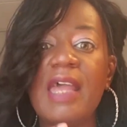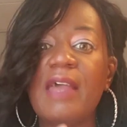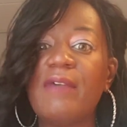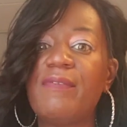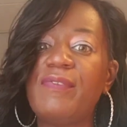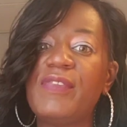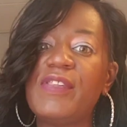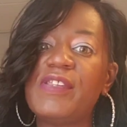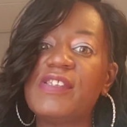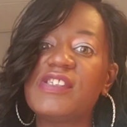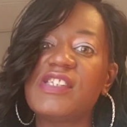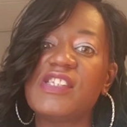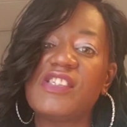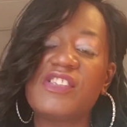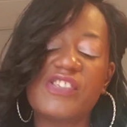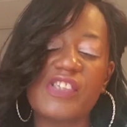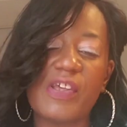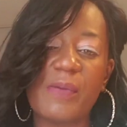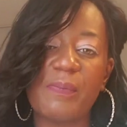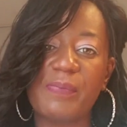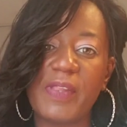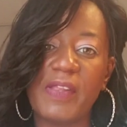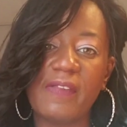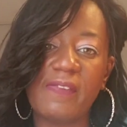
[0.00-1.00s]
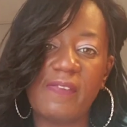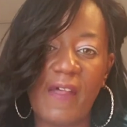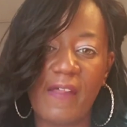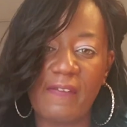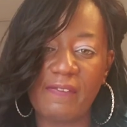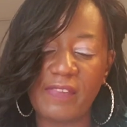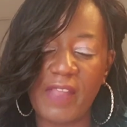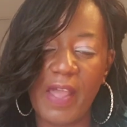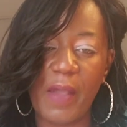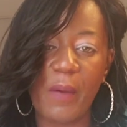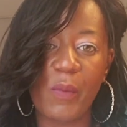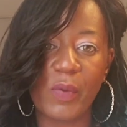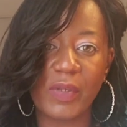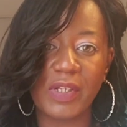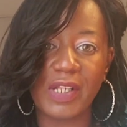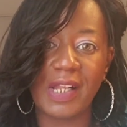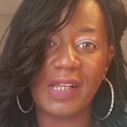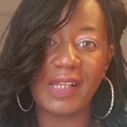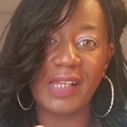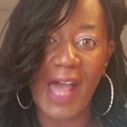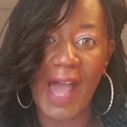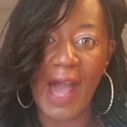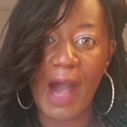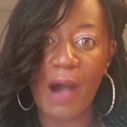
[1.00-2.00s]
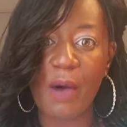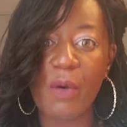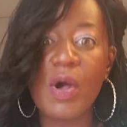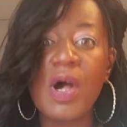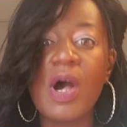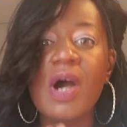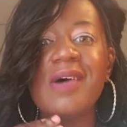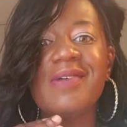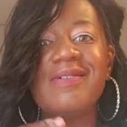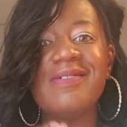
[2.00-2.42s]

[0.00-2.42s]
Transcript: if this is something that they will allow.